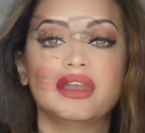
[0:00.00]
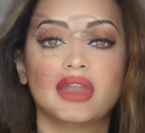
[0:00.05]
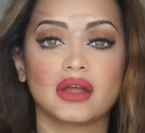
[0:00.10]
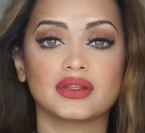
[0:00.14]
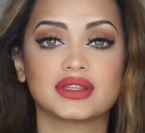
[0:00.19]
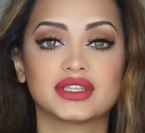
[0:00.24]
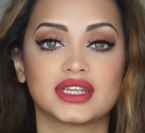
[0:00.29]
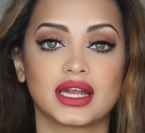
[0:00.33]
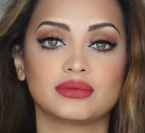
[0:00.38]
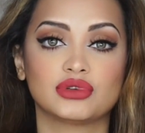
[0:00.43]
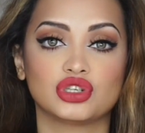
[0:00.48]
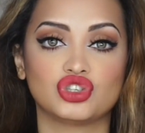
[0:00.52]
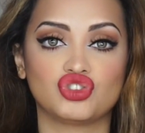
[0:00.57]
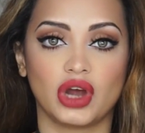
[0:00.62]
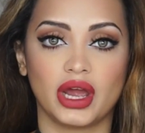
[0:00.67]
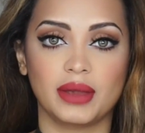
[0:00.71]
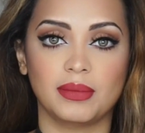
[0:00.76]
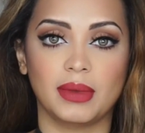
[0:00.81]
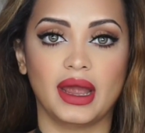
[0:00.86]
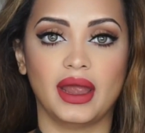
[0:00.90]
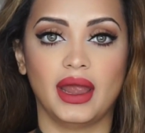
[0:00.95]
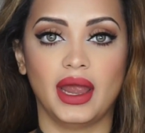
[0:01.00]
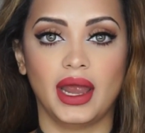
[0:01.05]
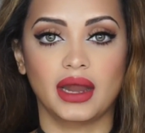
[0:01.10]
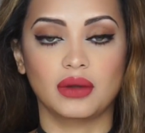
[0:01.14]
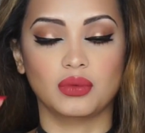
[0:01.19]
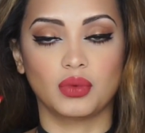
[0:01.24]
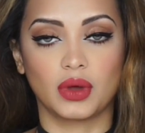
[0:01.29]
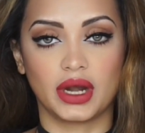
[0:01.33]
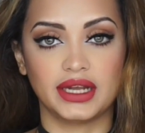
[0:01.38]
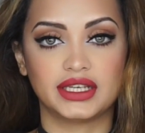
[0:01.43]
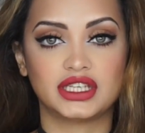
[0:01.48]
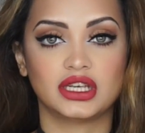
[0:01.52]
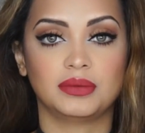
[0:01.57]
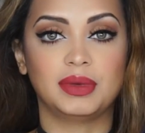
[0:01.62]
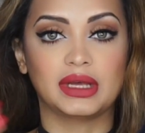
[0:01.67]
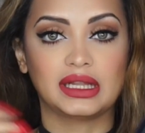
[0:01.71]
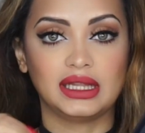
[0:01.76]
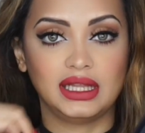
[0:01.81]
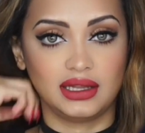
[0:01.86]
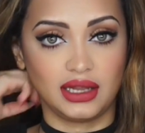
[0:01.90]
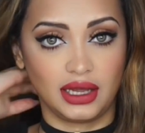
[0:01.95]
Now it's time to dry my hair, and what I
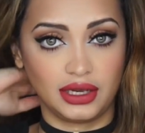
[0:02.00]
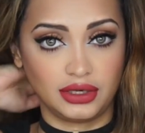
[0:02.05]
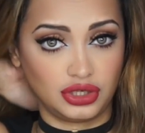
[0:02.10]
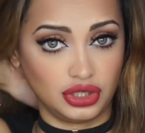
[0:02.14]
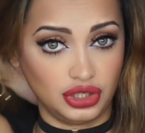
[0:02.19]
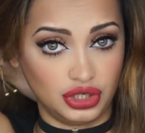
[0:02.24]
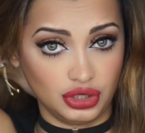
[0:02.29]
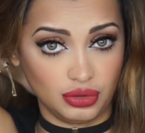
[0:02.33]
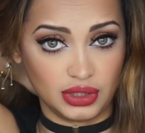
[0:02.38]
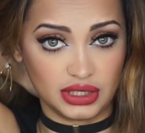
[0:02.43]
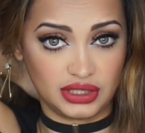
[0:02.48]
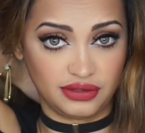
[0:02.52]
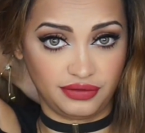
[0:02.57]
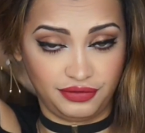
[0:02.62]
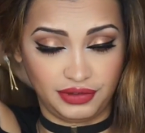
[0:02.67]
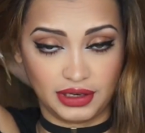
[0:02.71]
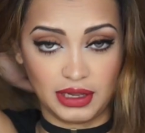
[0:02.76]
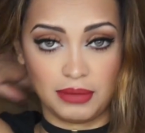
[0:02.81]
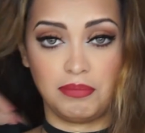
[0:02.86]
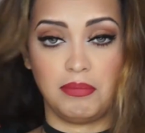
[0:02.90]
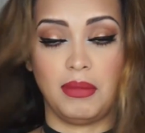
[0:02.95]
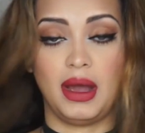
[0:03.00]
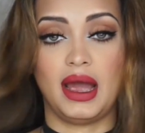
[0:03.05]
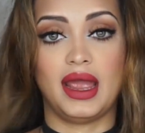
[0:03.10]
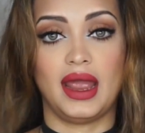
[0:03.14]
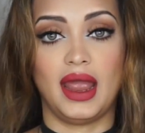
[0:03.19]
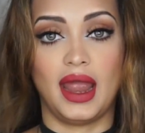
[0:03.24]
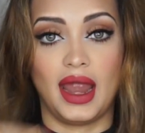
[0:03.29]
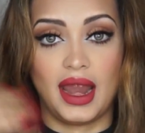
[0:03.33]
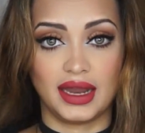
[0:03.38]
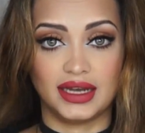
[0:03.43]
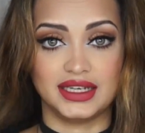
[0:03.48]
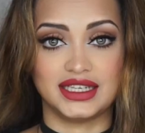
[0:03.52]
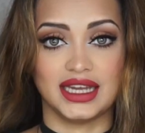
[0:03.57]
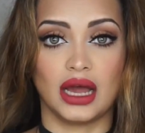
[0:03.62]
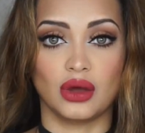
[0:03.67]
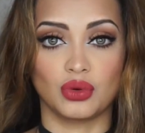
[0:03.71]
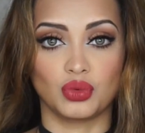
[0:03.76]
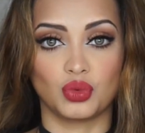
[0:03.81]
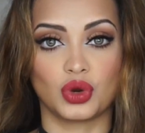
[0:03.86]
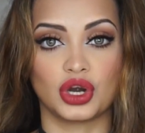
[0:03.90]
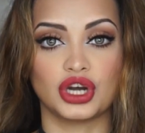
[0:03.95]
typically like to do is flip my hair
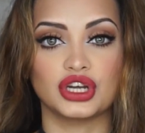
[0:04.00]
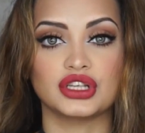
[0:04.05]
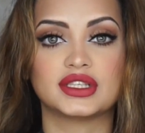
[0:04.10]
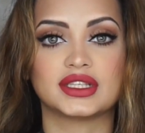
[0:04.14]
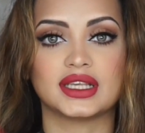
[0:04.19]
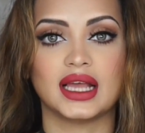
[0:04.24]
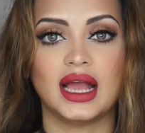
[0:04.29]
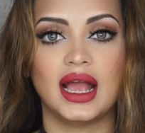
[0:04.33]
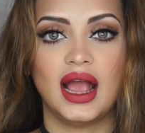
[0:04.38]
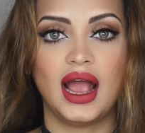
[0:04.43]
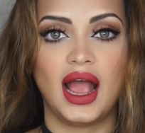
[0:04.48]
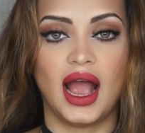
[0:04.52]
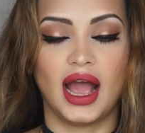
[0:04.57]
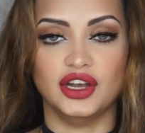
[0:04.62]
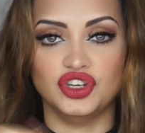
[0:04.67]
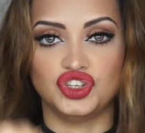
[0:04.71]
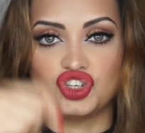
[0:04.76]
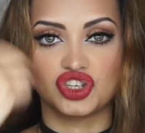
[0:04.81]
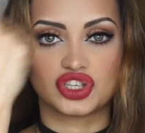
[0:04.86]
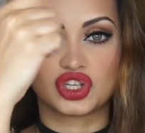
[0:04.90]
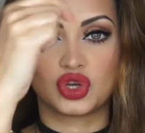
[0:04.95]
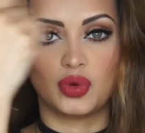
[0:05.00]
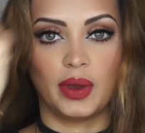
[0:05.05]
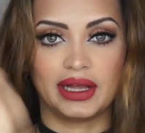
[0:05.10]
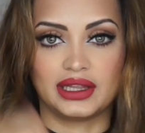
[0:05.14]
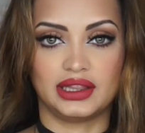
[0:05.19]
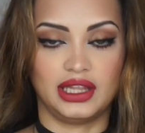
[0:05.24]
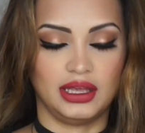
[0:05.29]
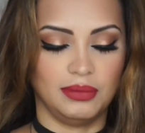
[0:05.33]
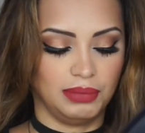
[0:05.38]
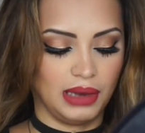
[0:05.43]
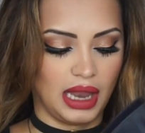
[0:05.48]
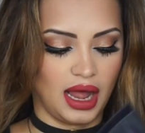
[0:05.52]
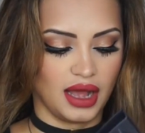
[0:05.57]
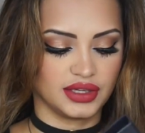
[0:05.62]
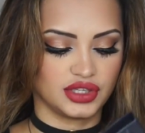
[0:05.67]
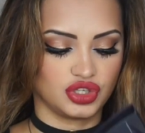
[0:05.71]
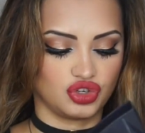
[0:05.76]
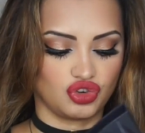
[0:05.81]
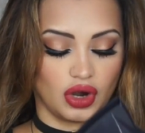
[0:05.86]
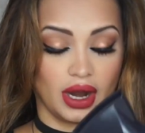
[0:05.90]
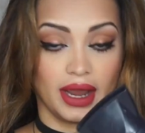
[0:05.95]
downwards and just quickly
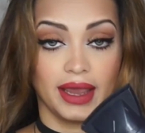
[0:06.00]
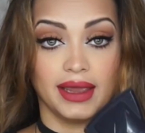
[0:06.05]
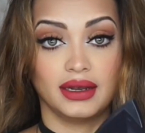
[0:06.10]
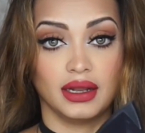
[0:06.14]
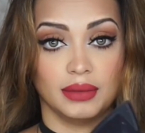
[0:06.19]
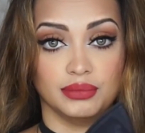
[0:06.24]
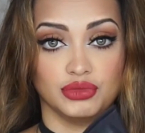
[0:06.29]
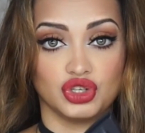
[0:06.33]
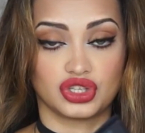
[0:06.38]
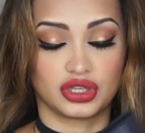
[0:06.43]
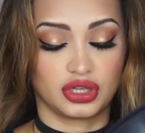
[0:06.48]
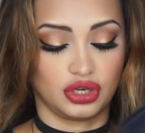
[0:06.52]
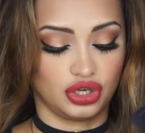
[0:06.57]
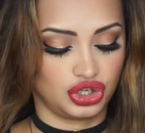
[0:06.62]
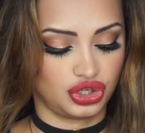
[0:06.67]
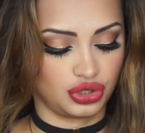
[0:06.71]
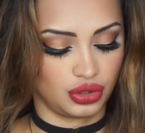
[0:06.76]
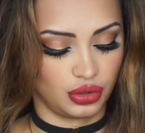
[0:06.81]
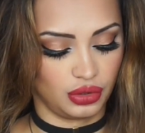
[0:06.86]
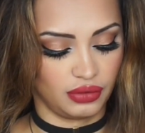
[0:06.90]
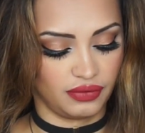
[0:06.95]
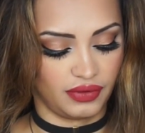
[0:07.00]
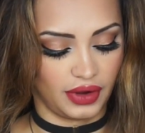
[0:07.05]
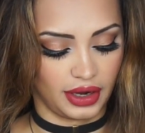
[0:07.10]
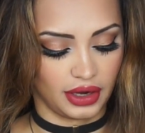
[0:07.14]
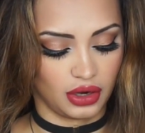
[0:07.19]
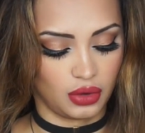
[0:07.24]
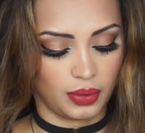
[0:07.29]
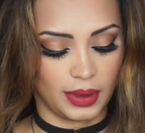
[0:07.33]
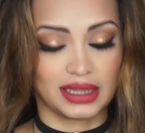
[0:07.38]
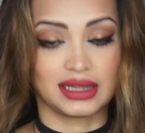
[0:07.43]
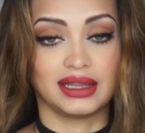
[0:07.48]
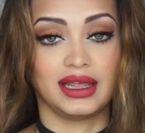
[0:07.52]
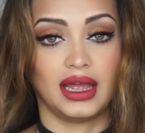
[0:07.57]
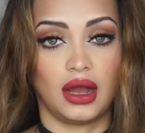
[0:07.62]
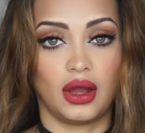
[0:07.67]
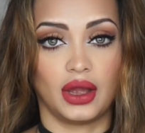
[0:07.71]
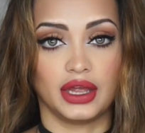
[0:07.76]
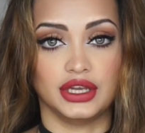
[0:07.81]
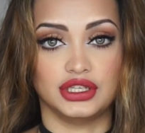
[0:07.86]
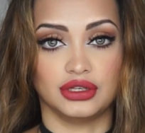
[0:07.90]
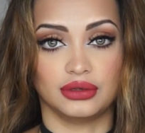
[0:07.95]
blast dry it. I'm just going to show you very quickly
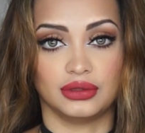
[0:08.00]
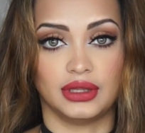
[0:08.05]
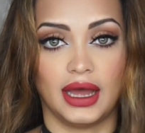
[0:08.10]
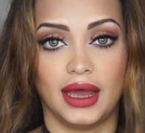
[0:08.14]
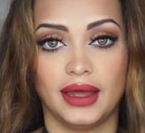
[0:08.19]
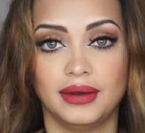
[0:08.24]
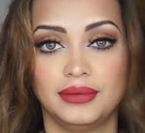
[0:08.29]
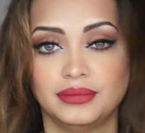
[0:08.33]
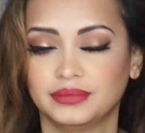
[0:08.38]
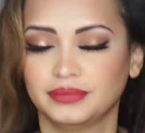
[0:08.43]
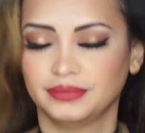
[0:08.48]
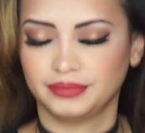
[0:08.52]
how I do that.